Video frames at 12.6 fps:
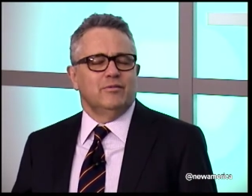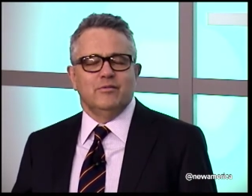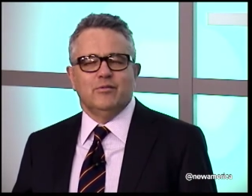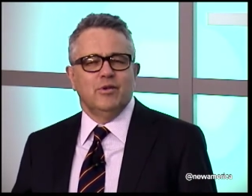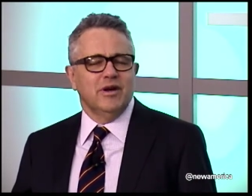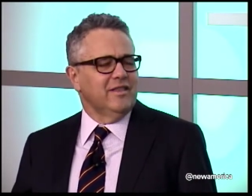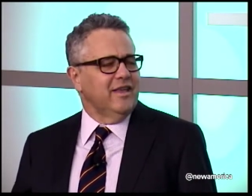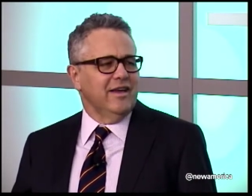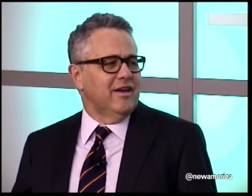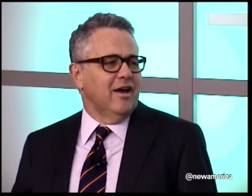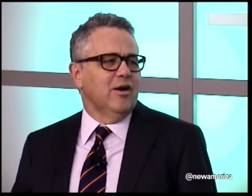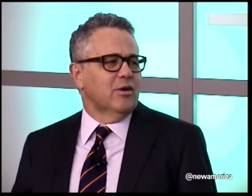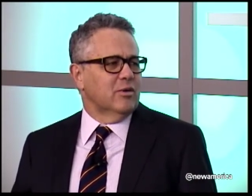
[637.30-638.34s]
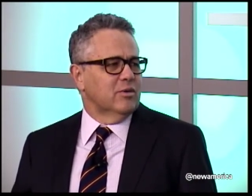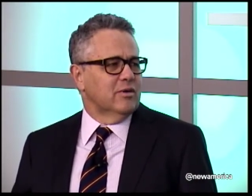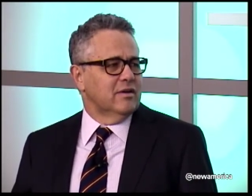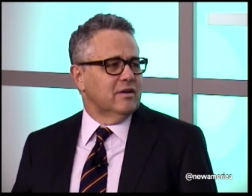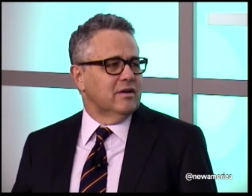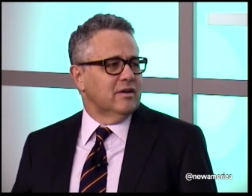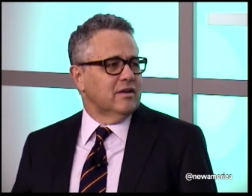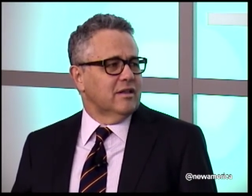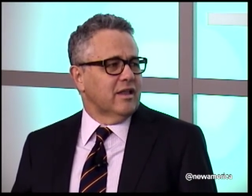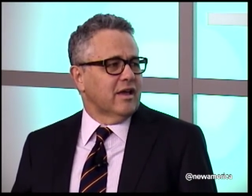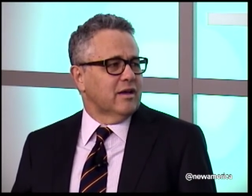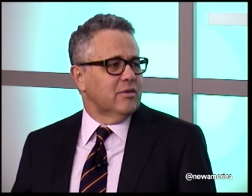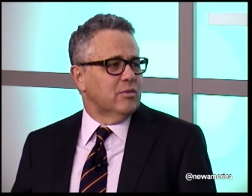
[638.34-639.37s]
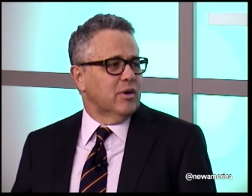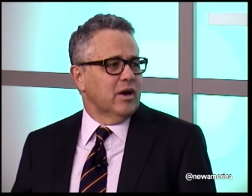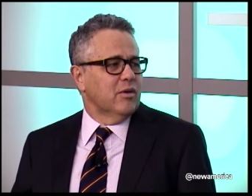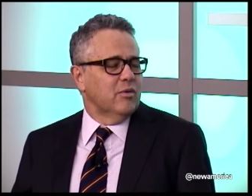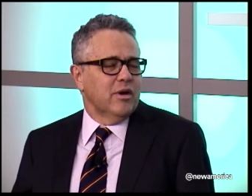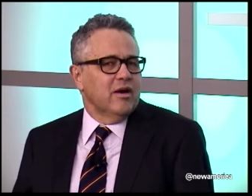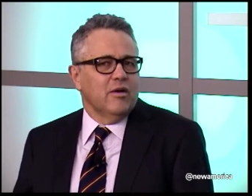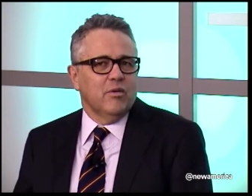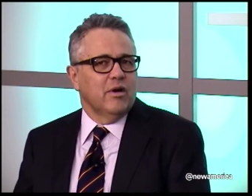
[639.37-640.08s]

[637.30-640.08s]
where'd they go? Like, where